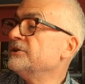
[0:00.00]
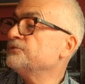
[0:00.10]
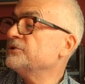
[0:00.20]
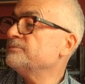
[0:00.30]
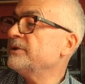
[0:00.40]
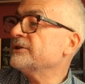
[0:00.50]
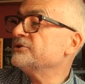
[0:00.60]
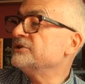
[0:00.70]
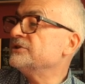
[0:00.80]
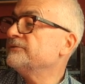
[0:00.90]
this respect,
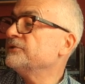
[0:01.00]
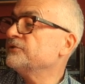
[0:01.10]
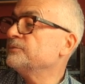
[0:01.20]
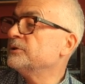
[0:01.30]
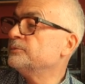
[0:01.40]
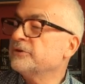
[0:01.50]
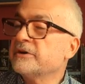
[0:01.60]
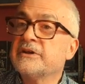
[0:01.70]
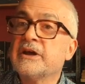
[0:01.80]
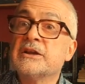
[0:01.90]
she differs from her
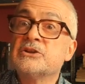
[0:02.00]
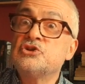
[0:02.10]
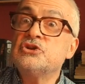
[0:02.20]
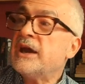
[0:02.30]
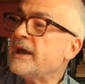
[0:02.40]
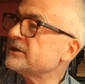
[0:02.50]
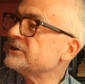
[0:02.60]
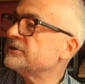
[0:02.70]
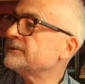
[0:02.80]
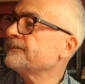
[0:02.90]
brother, Jack.